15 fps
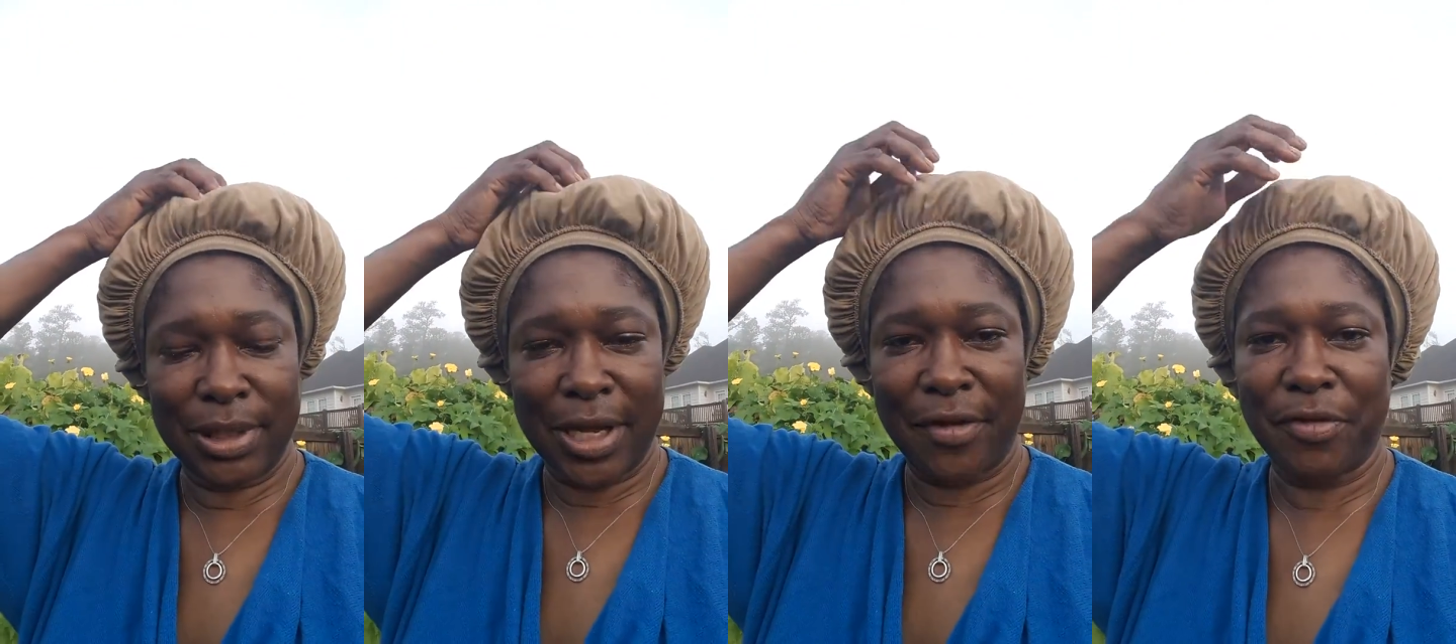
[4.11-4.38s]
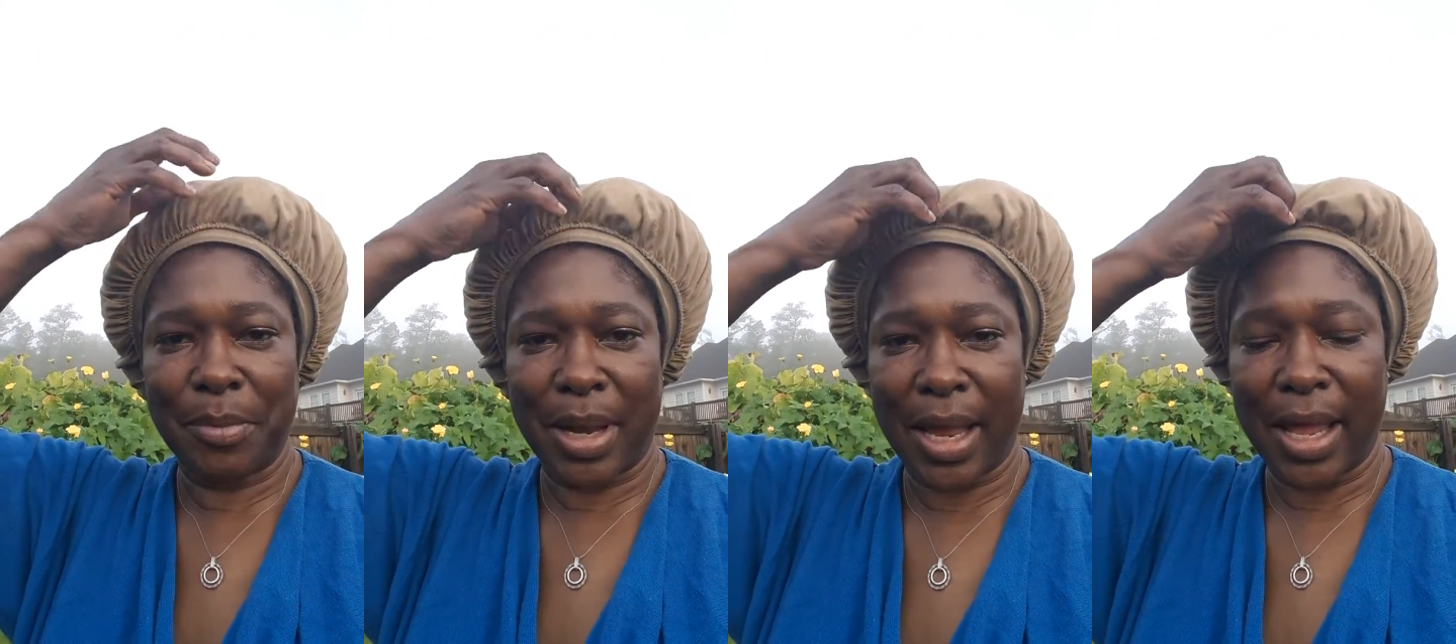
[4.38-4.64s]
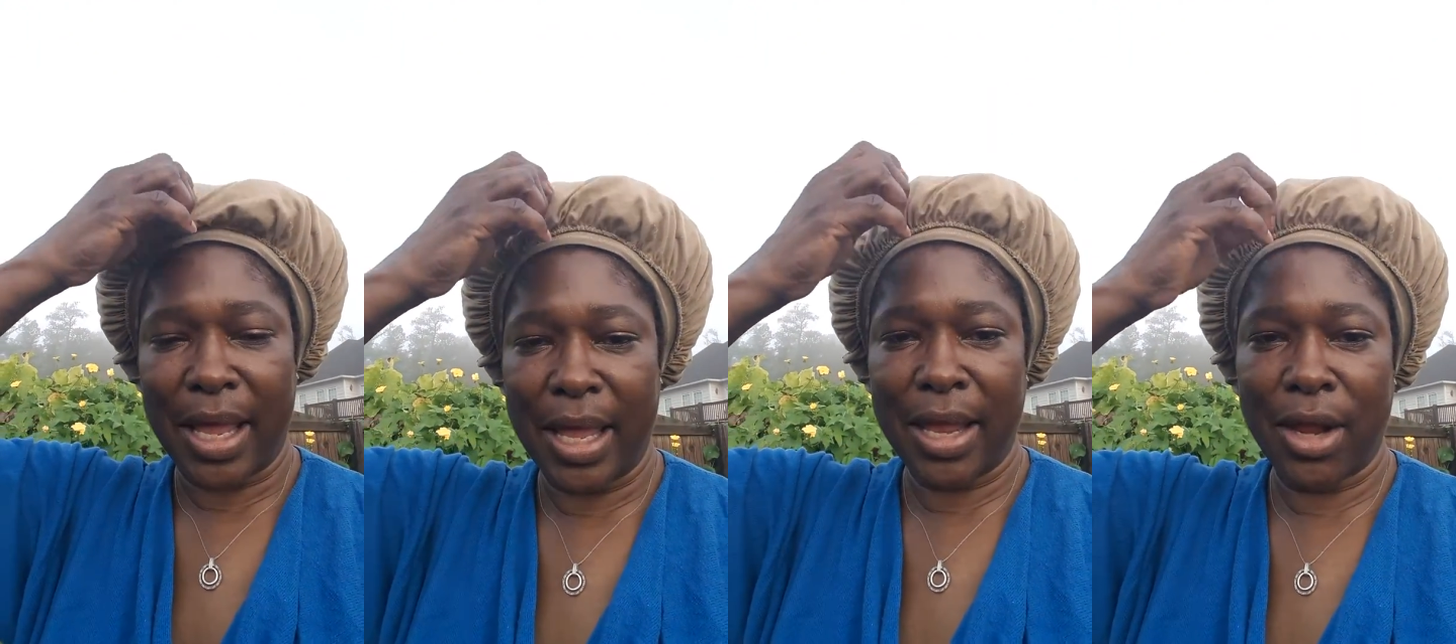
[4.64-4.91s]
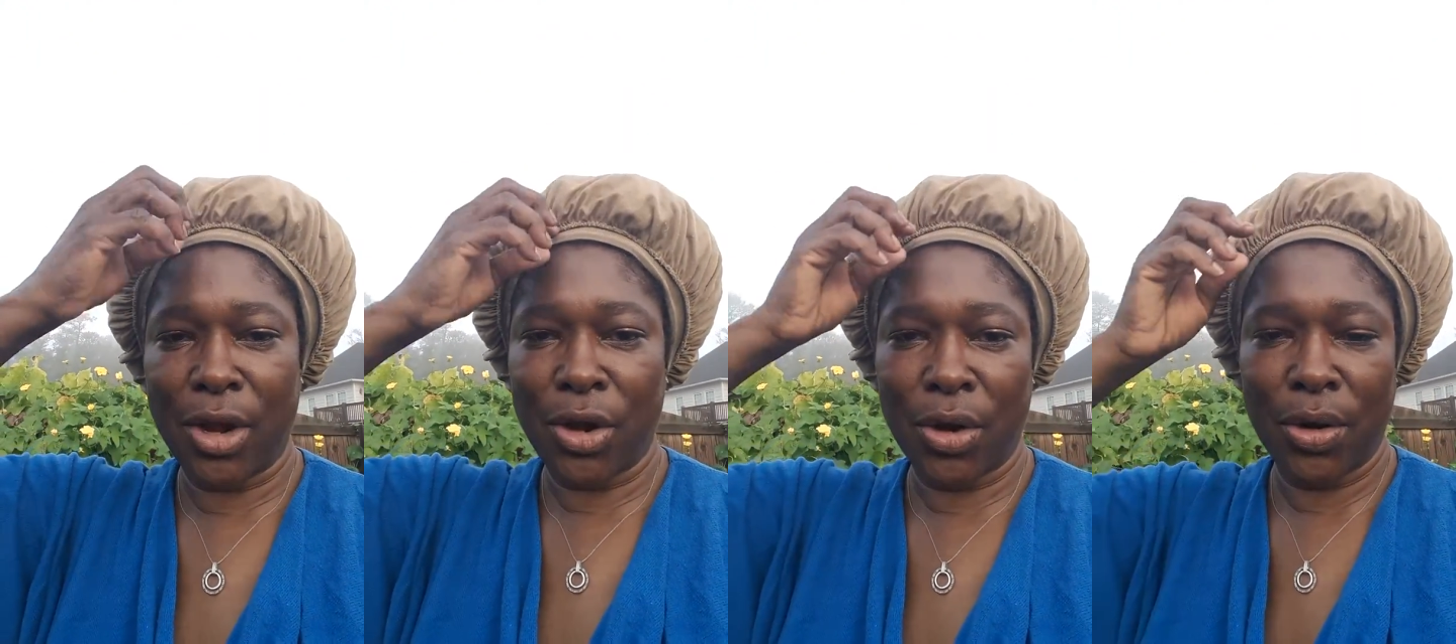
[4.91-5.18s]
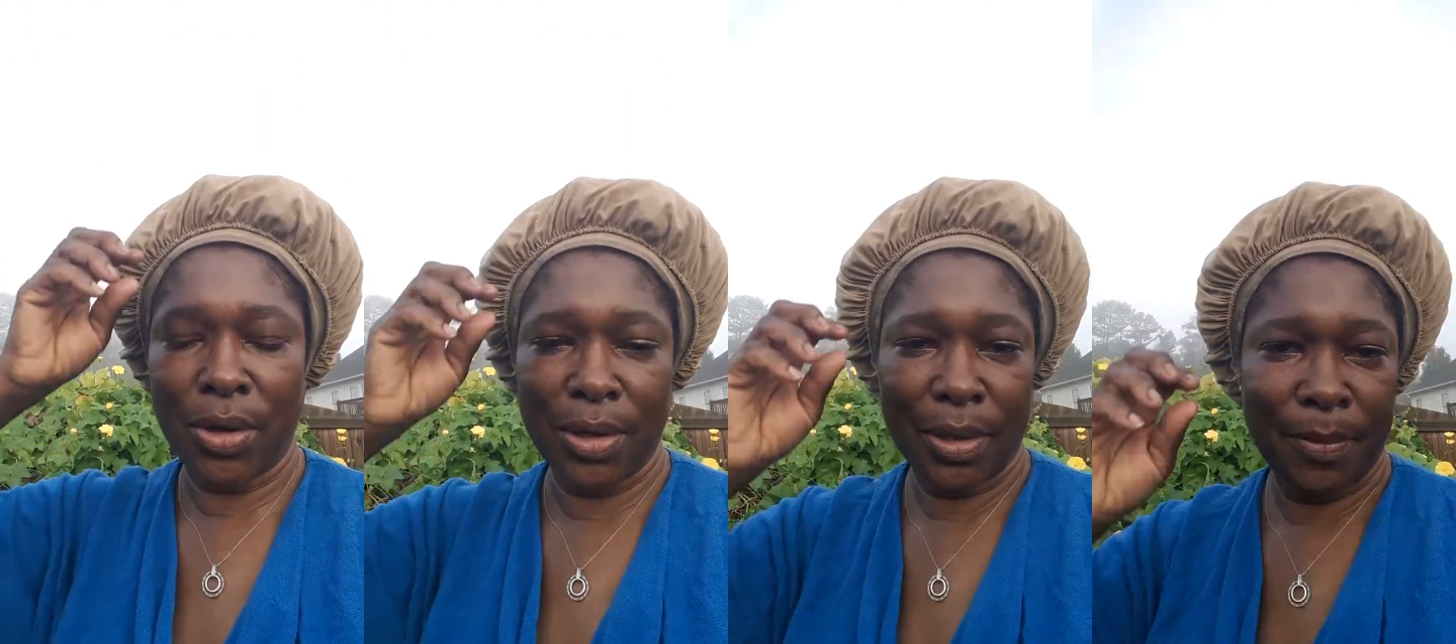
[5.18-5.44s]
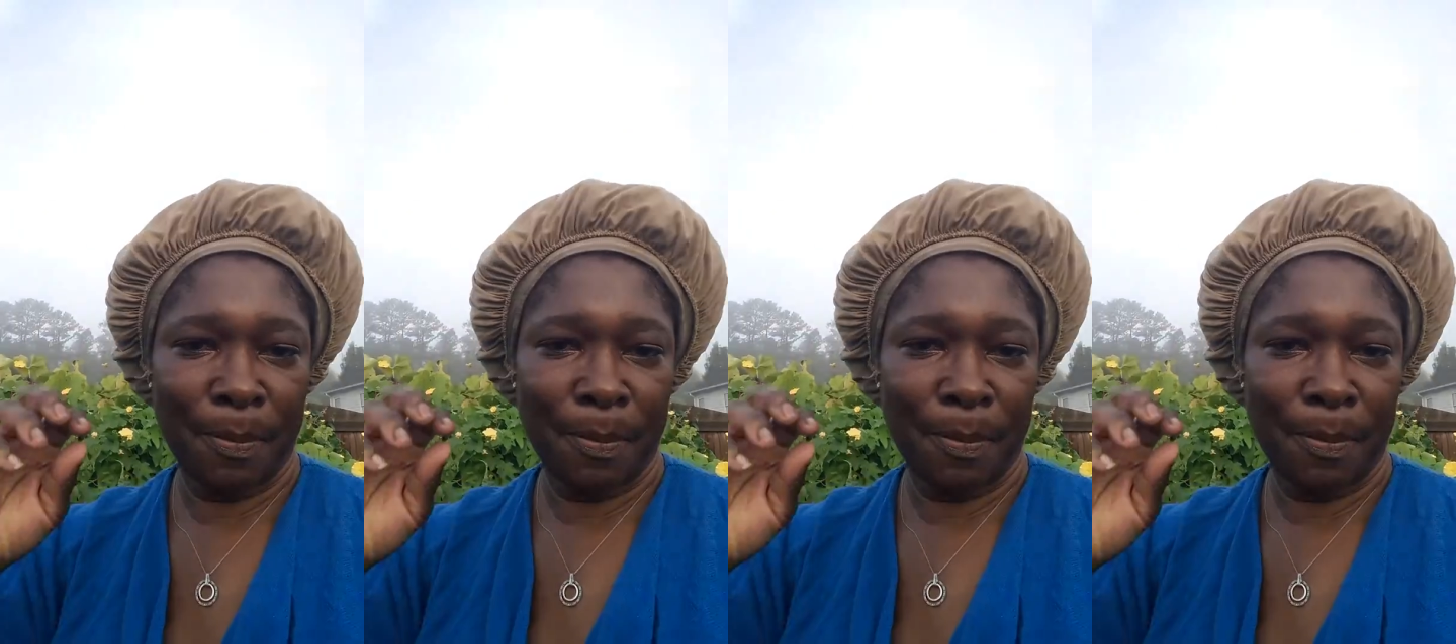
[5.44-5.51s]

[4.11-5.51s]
cover my hair,